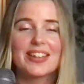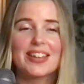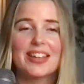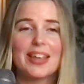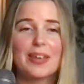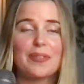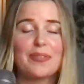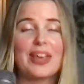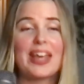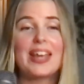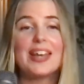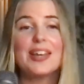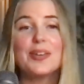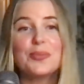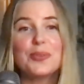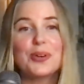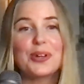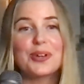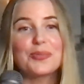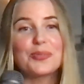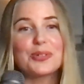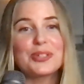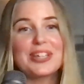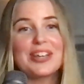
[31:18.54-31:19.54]
If
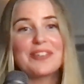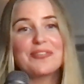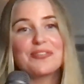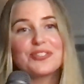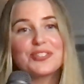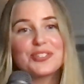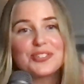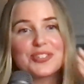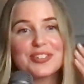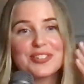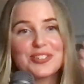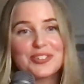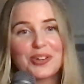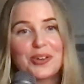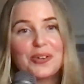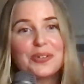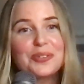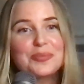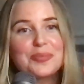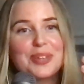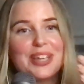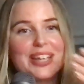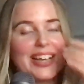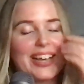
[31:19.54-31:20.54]
anyone would have
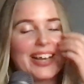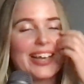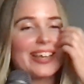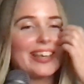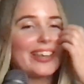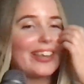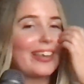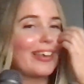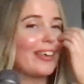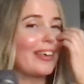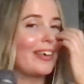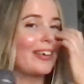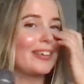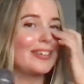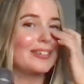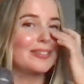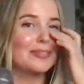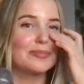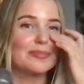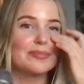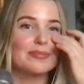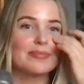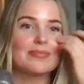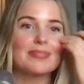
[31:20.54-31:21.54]
told me like a